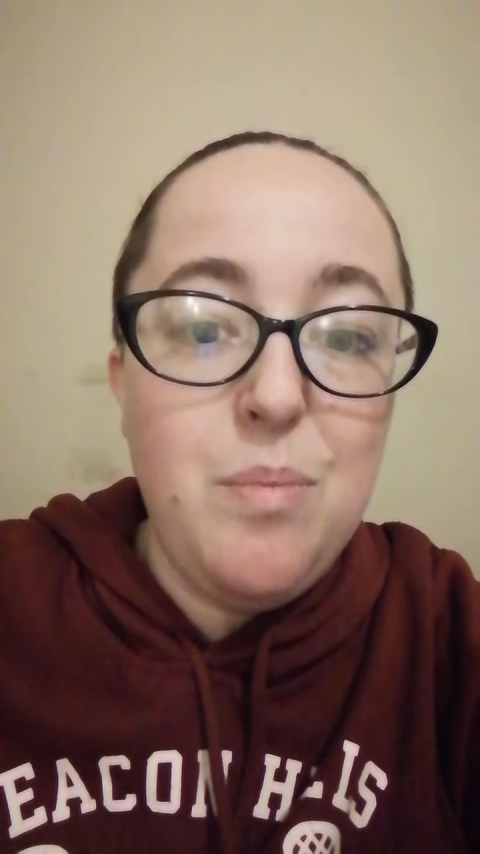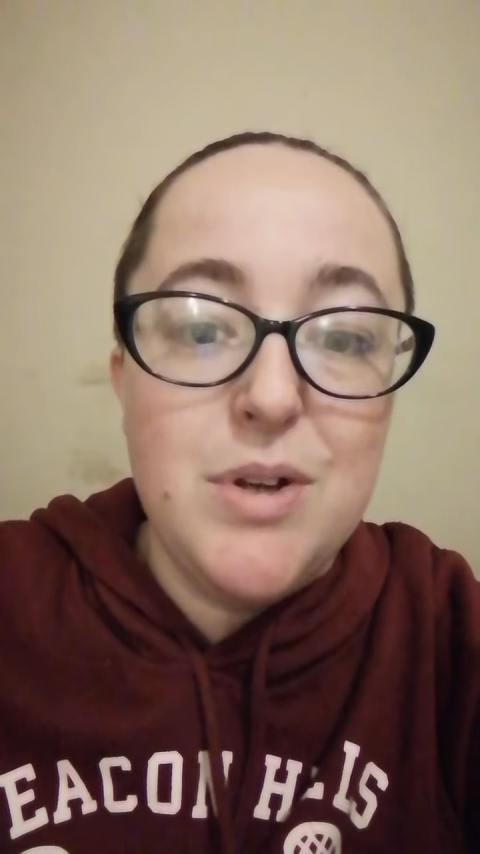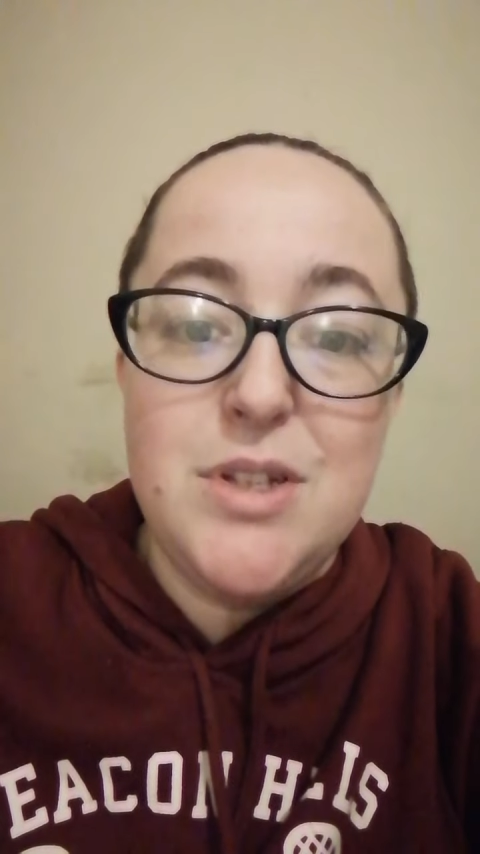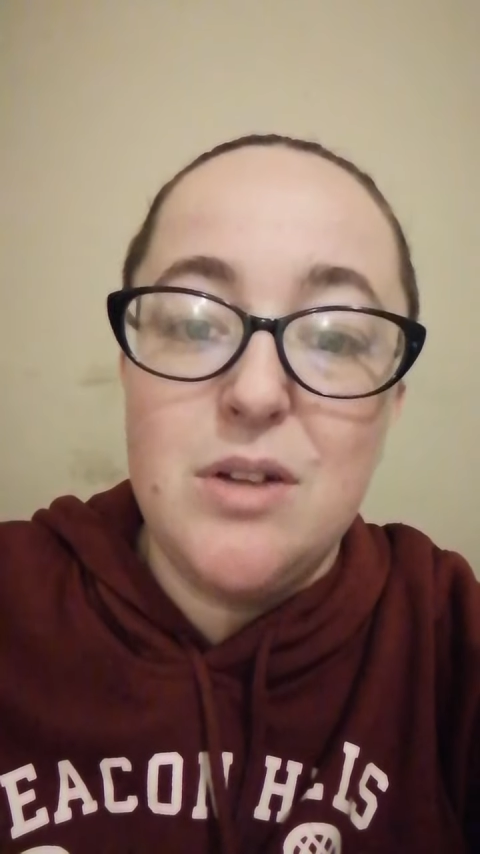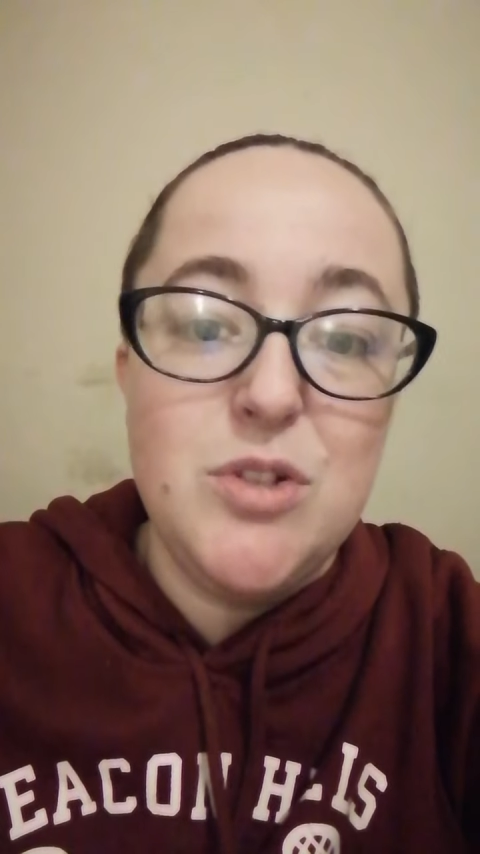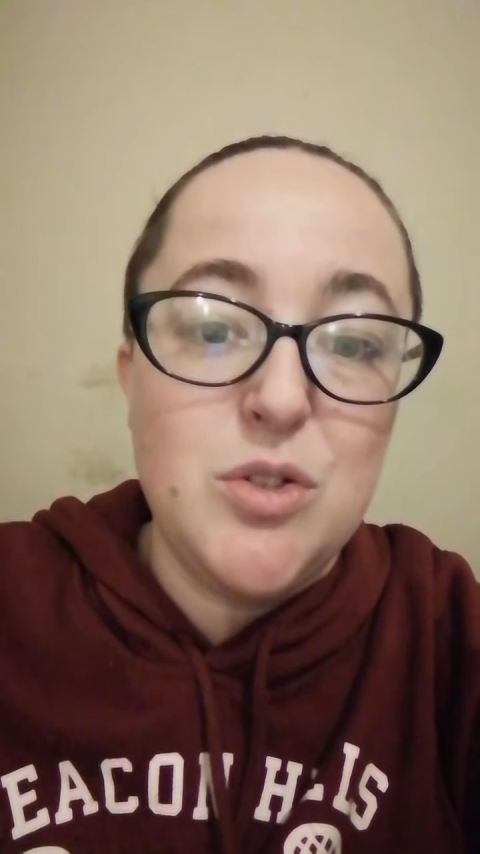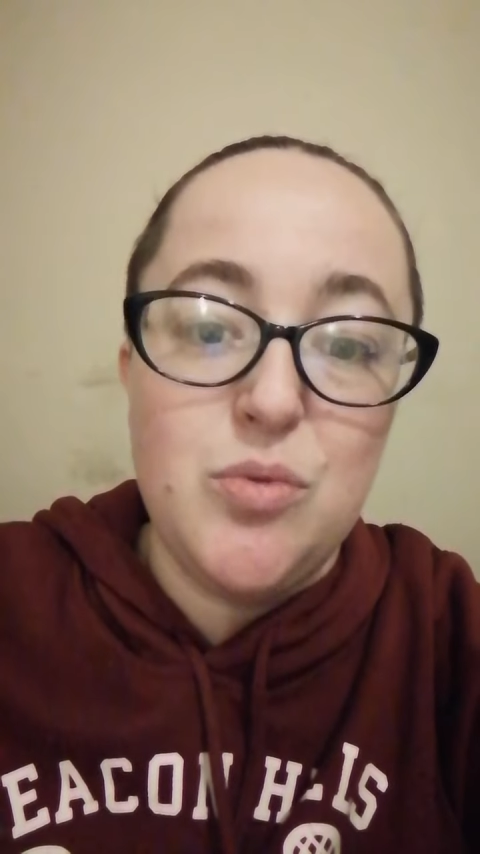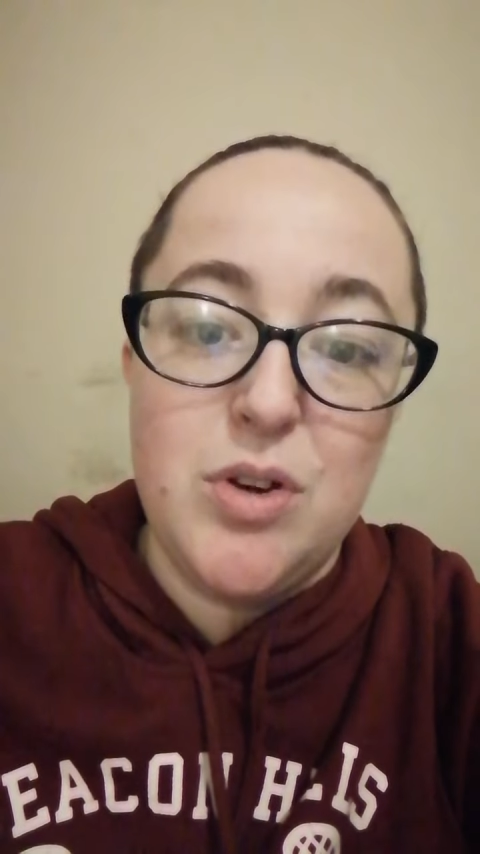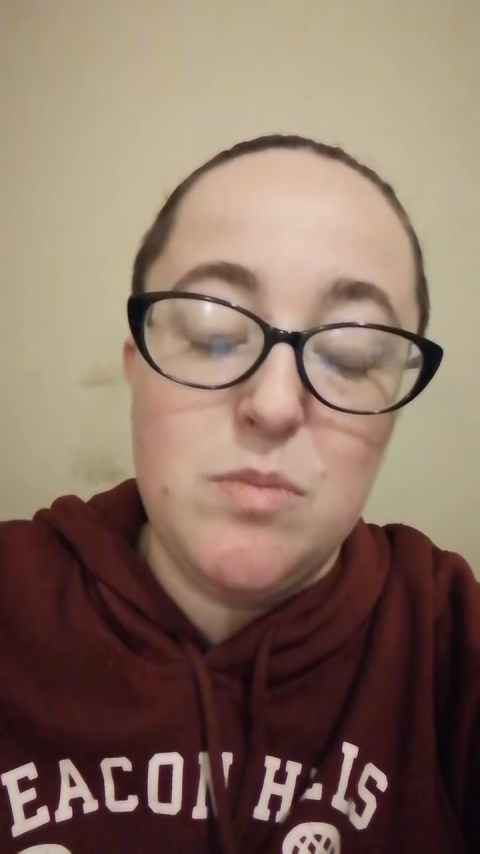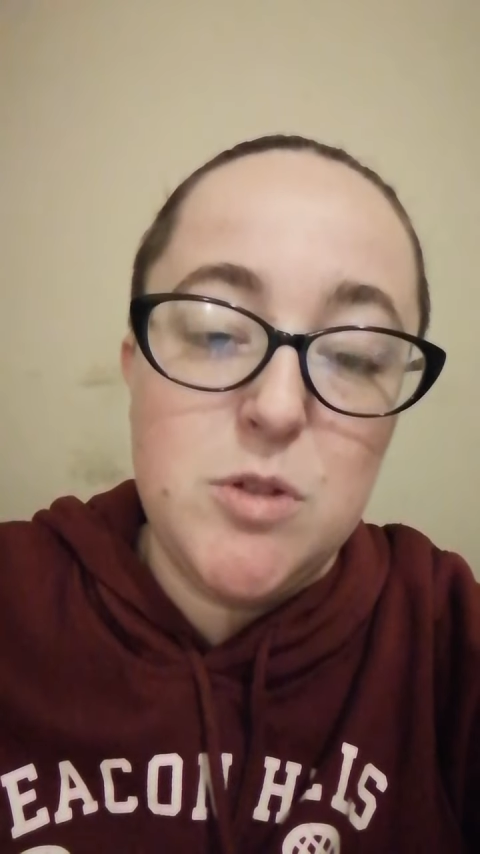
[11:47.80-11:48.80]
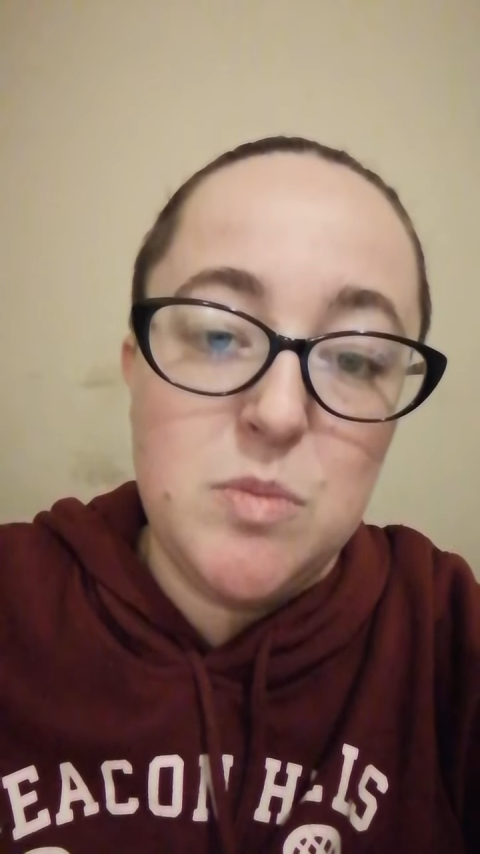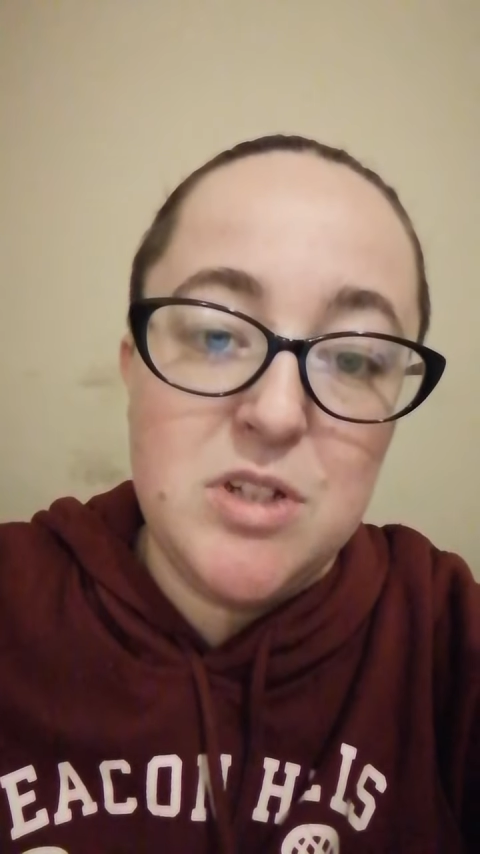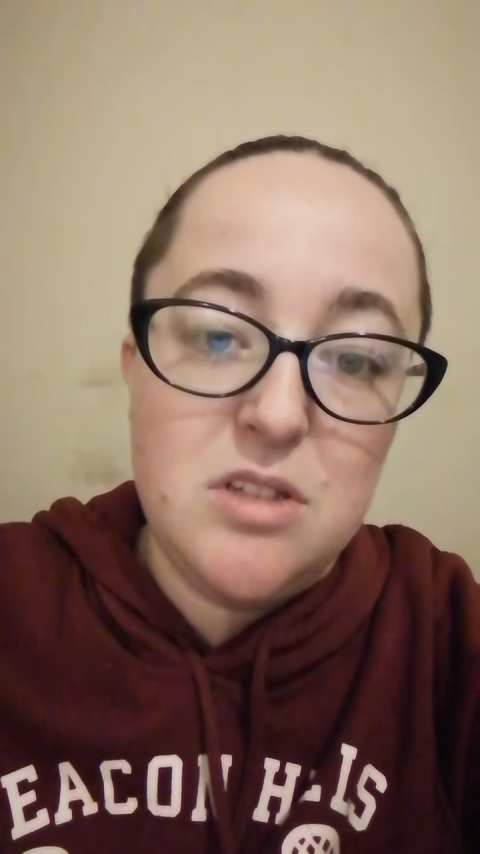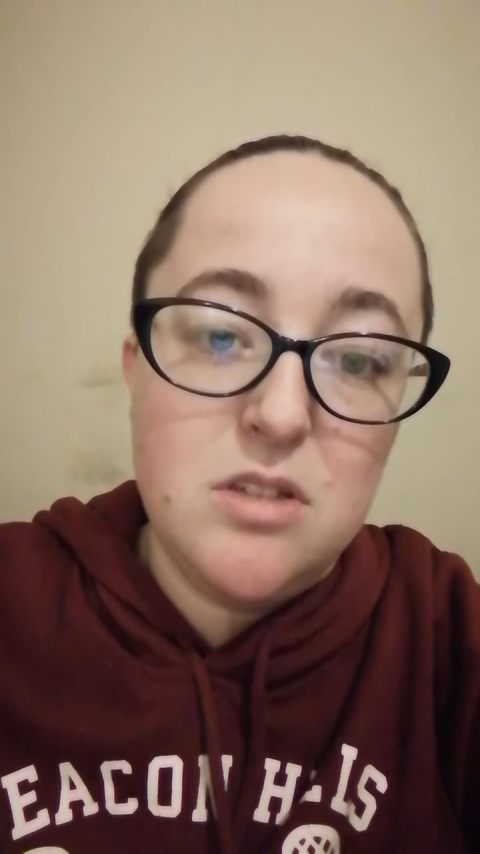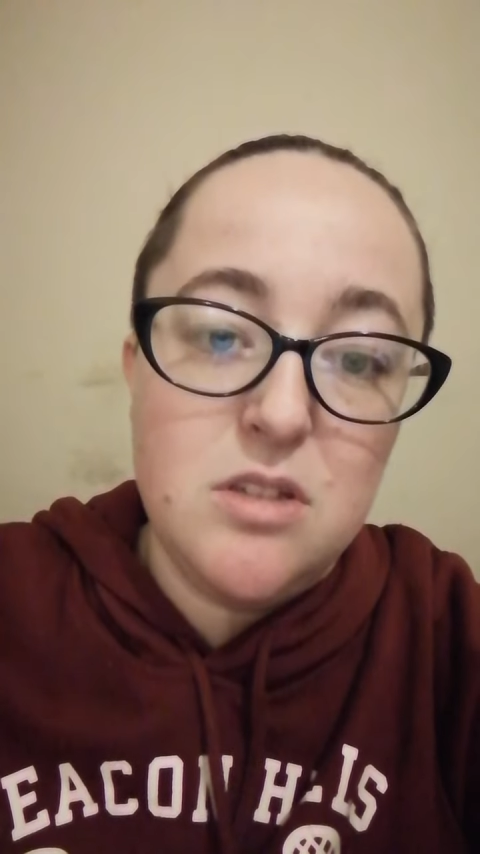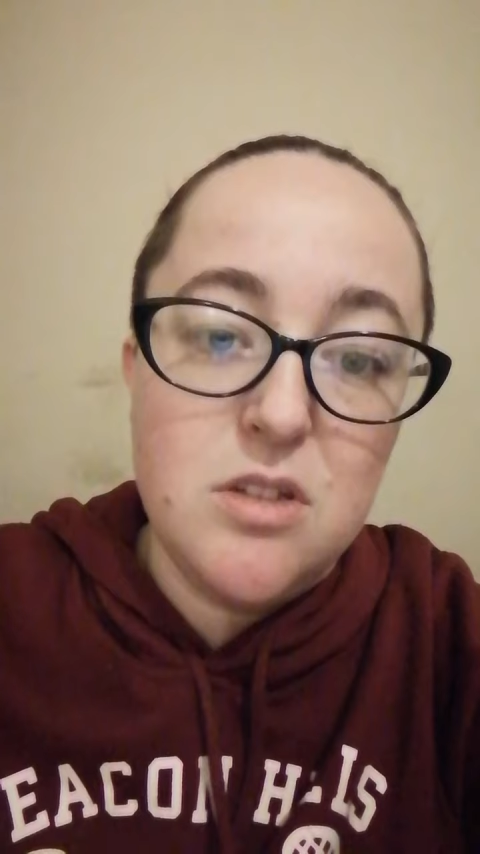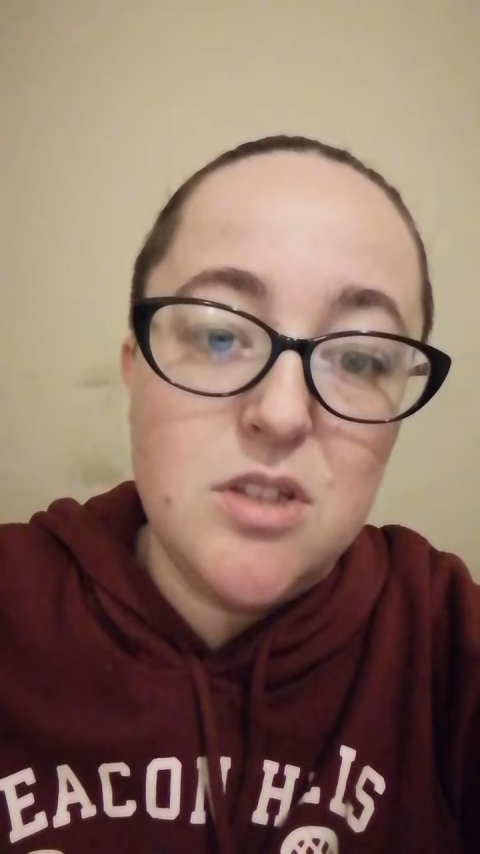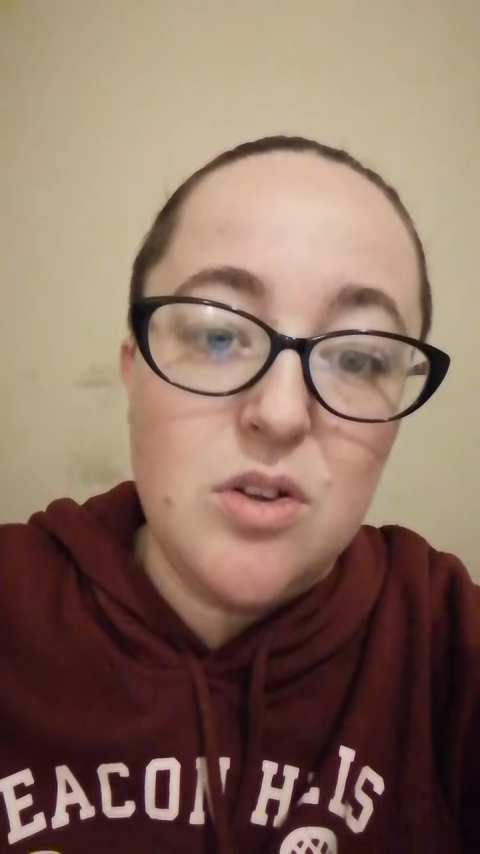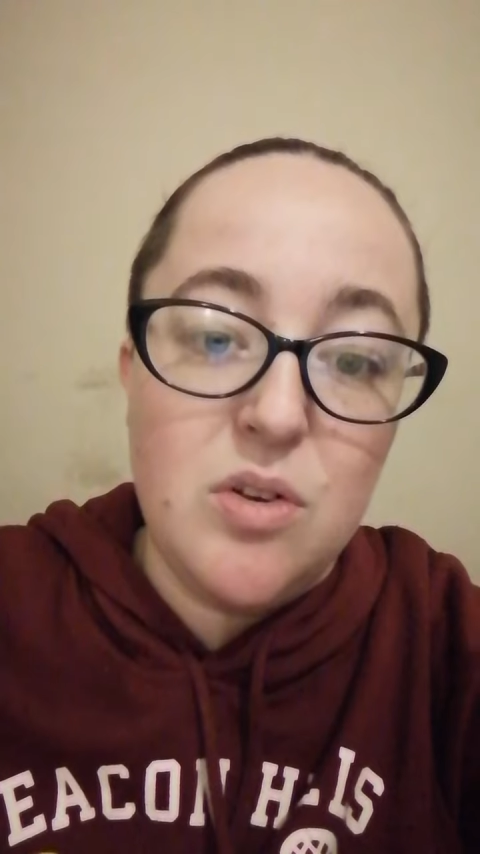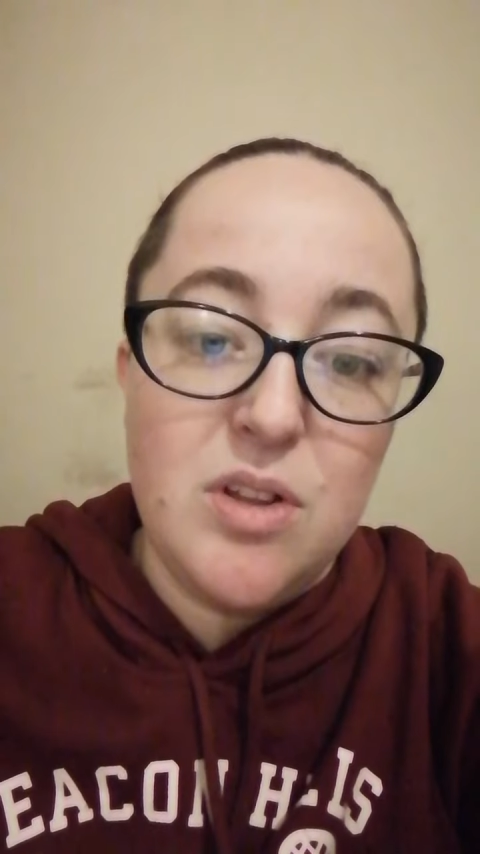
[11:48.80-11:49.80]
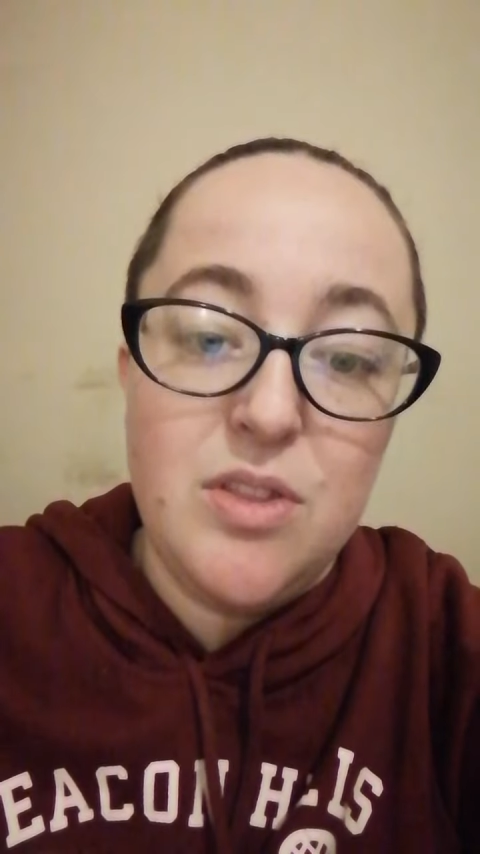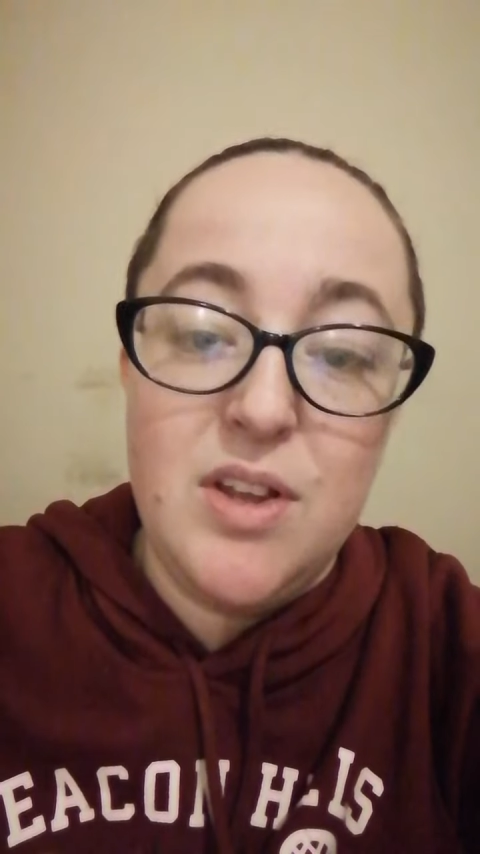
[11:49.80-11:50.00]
But don't just run up to my assistance dog and